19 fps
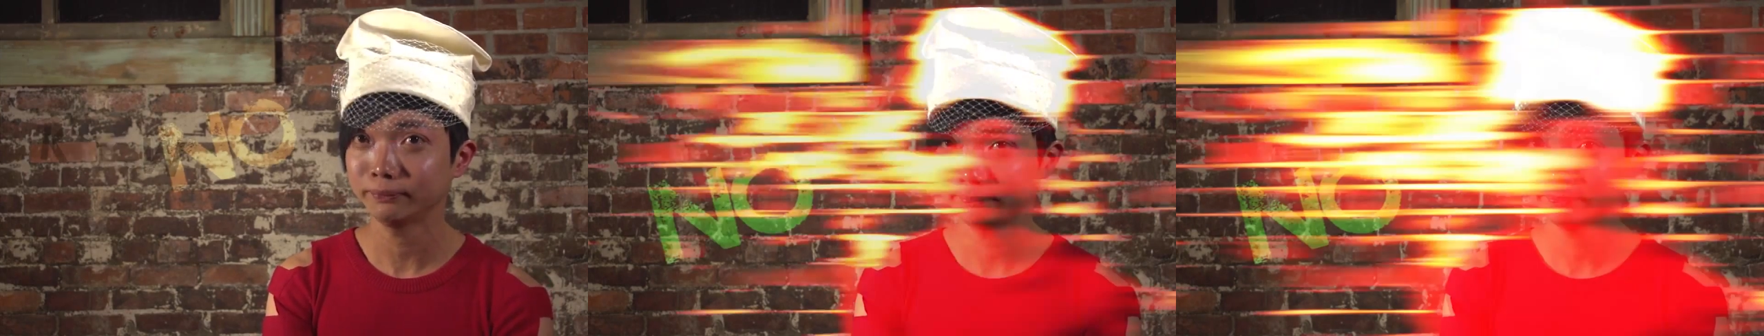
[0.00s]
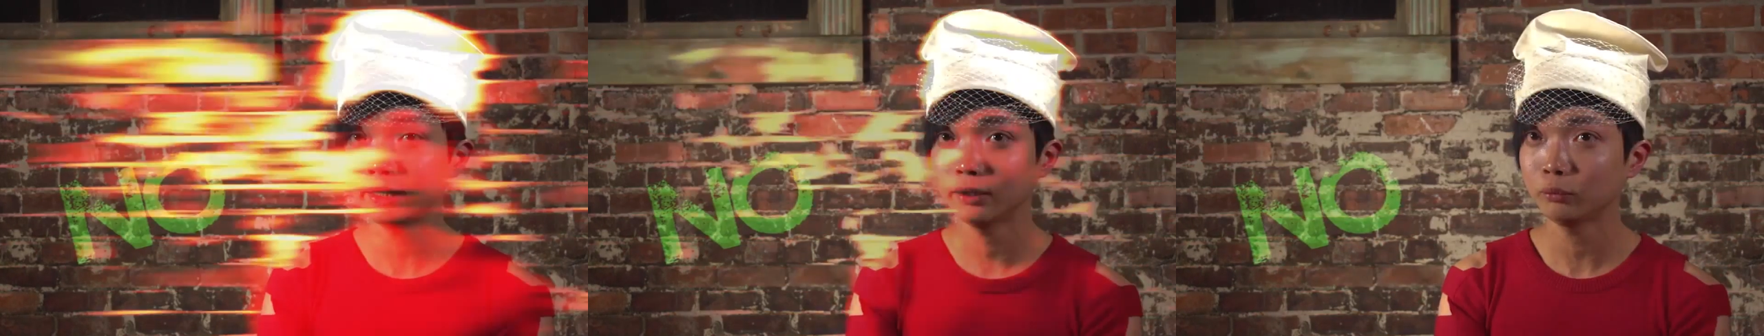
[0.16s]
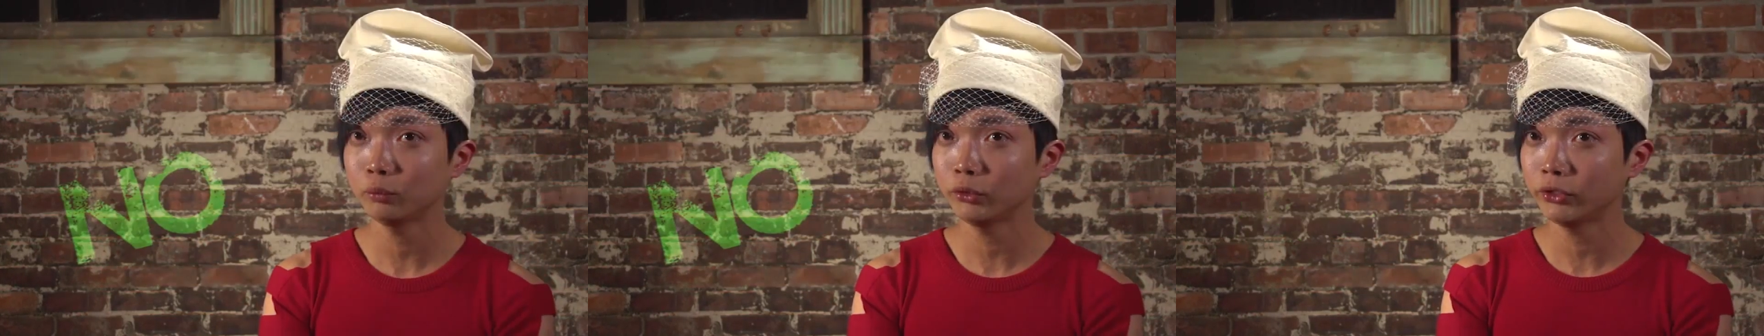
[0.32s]

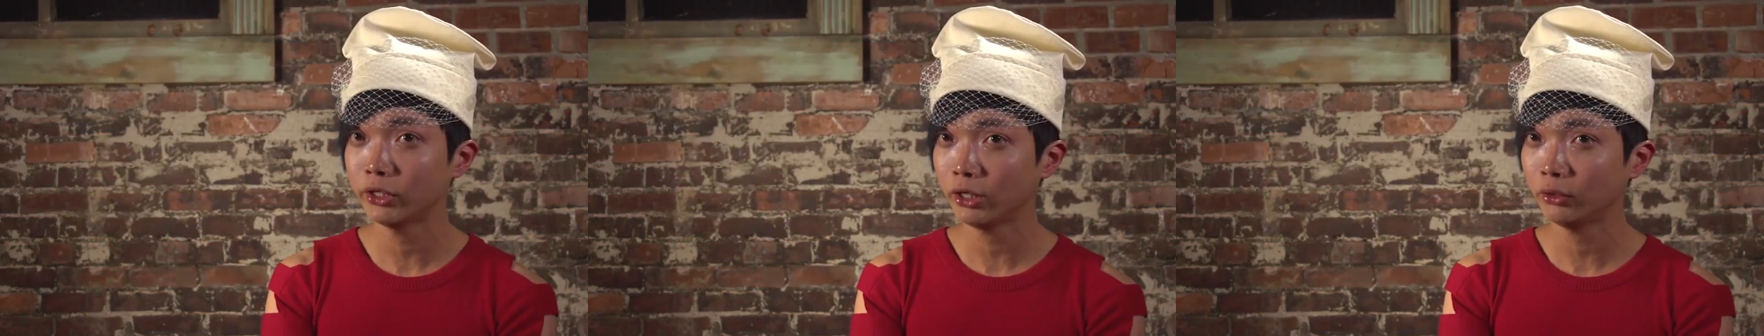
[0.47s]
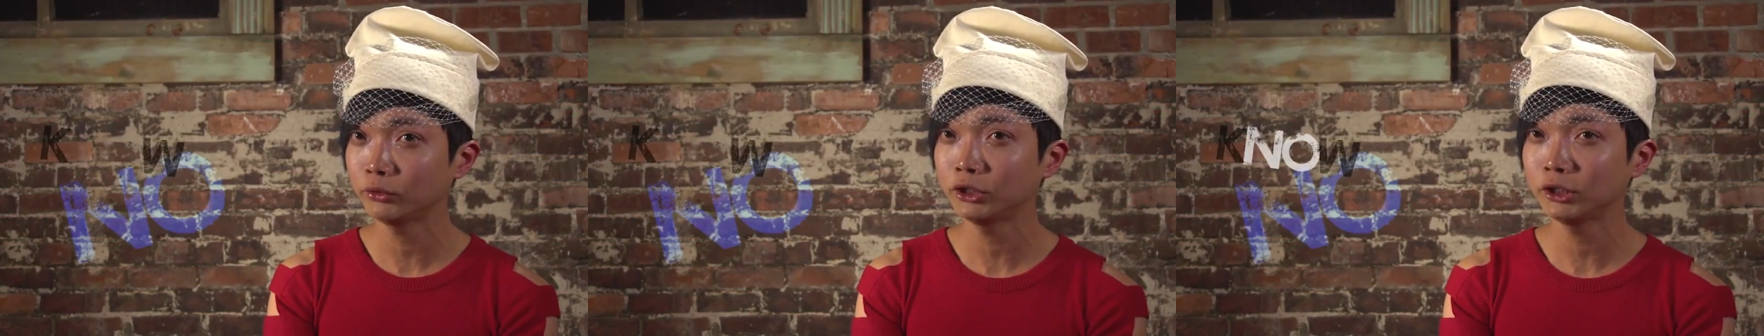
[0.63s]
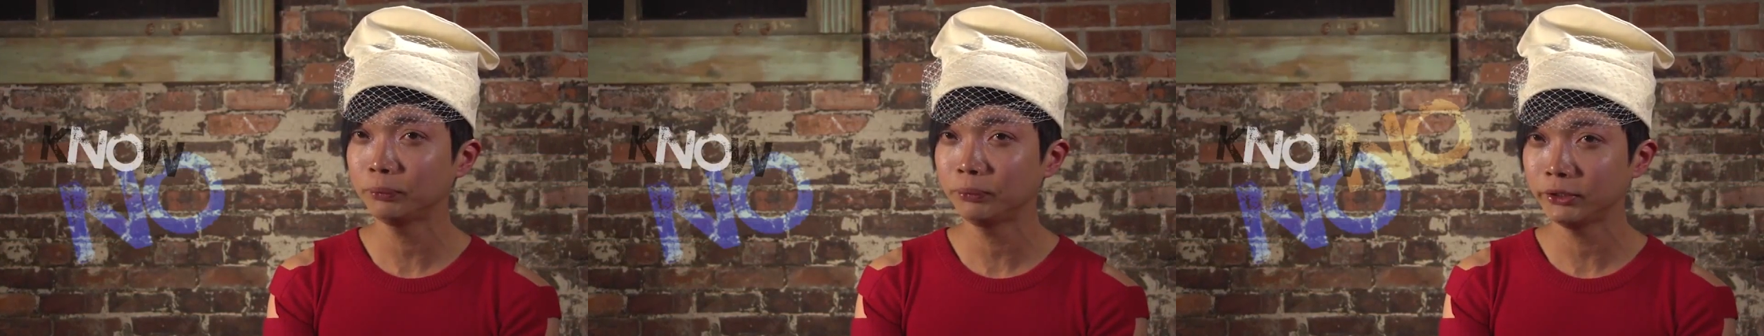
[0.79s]
Again, with the
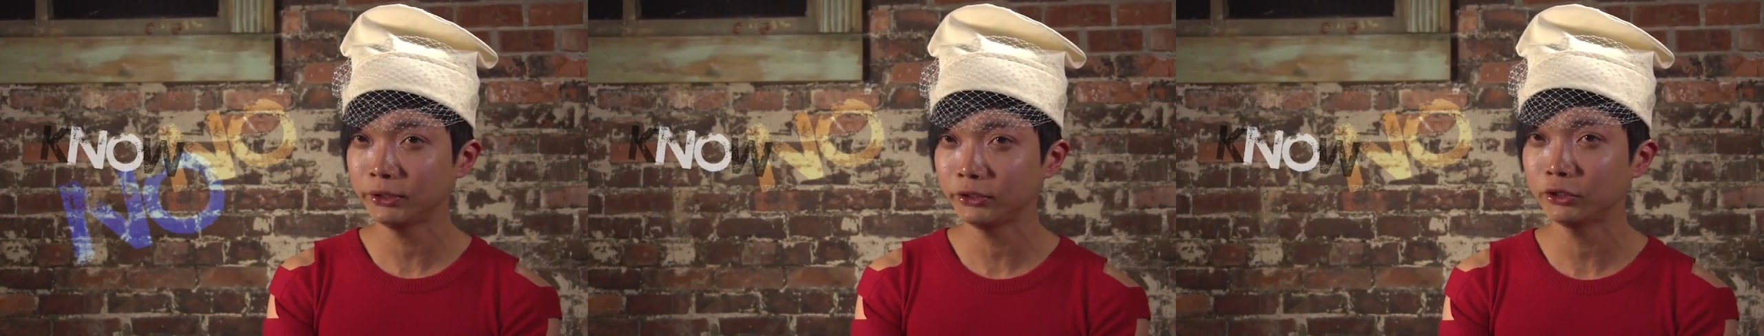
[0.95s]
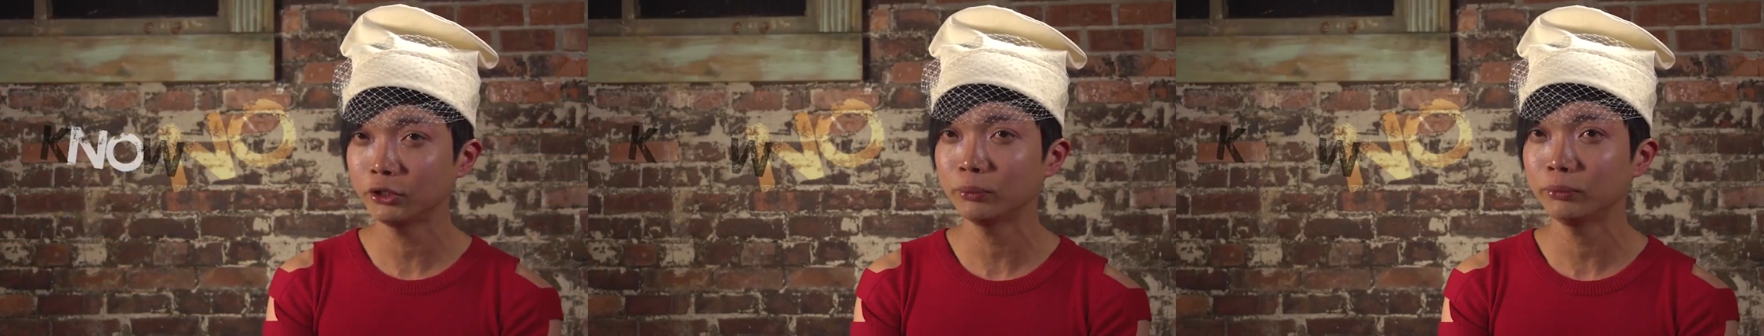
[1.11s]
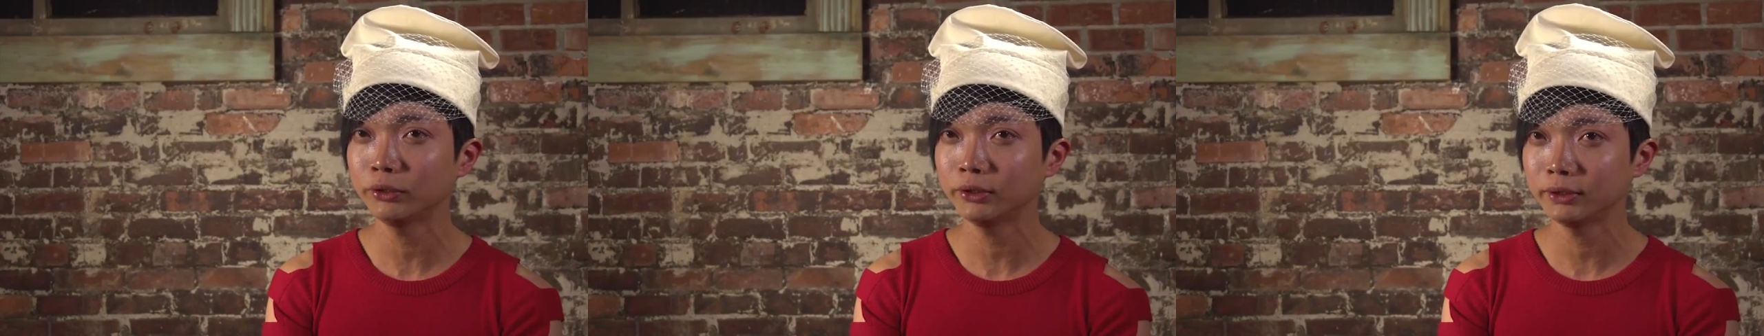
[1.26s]

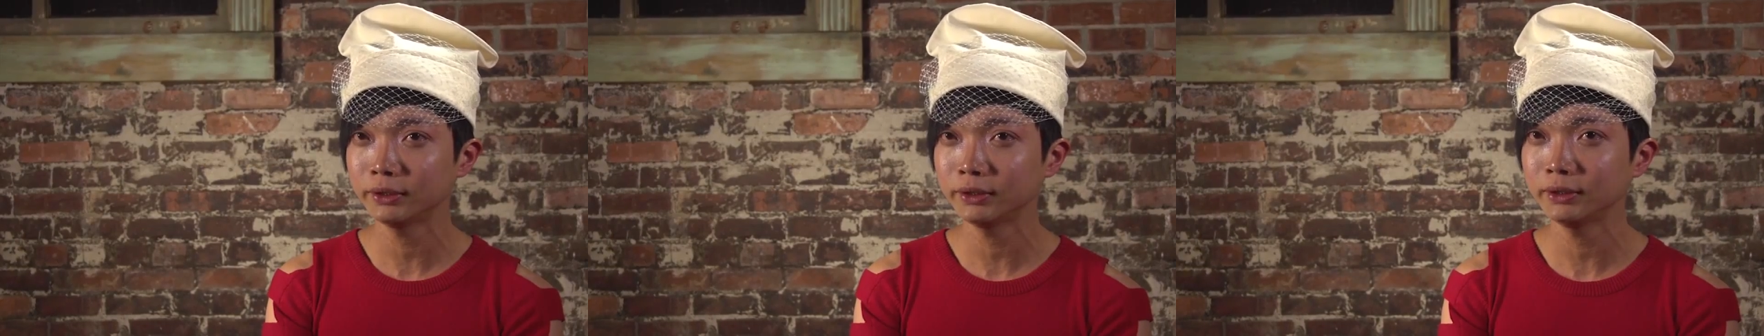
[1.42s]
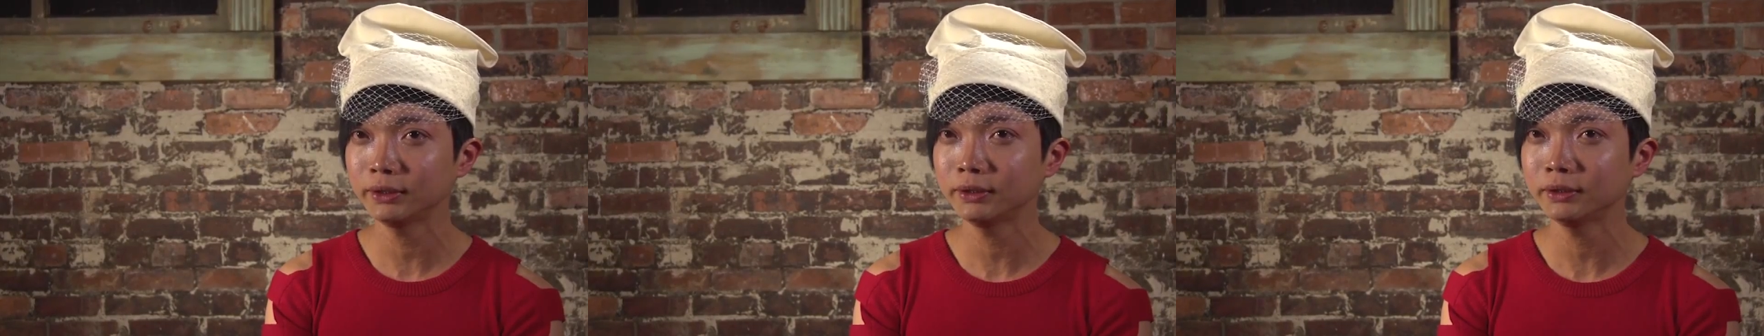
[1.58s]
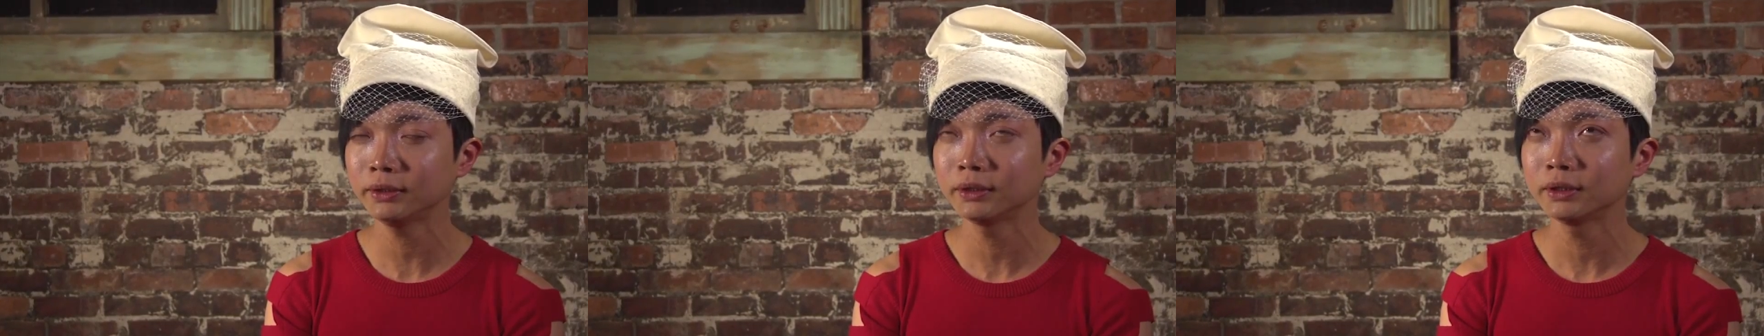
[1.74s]
LGBT
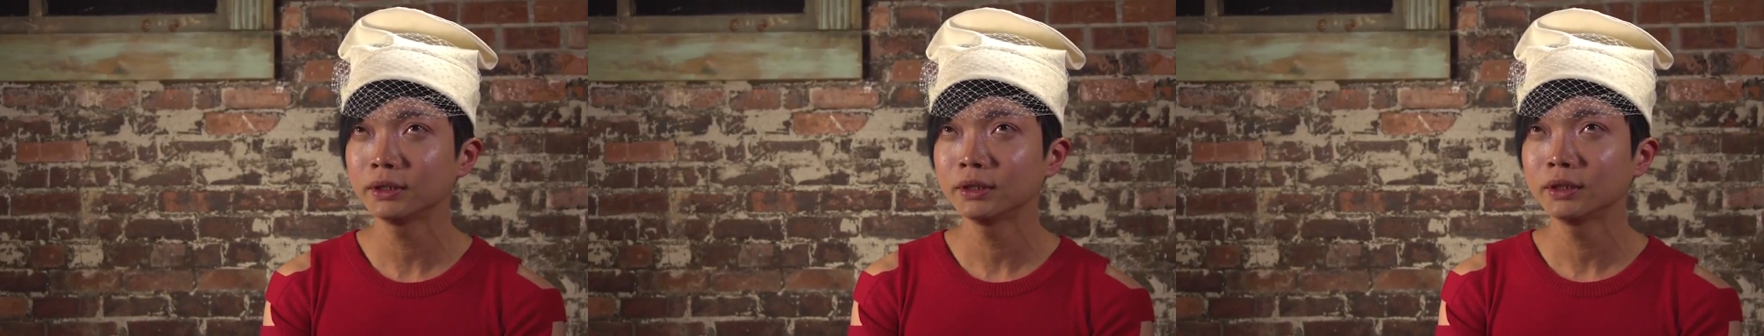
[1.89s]
community,